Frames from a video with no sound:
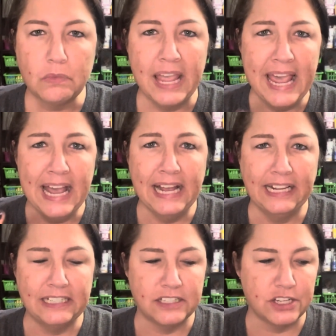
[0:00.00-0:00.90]

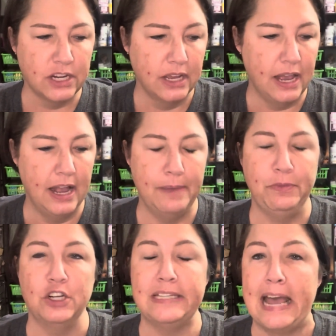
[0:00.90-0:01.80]
and
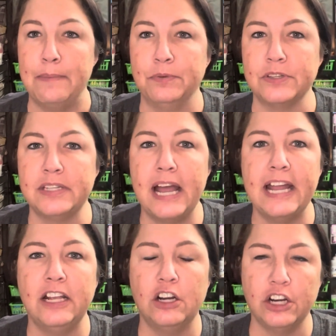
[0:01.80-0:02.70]
there's apple cider,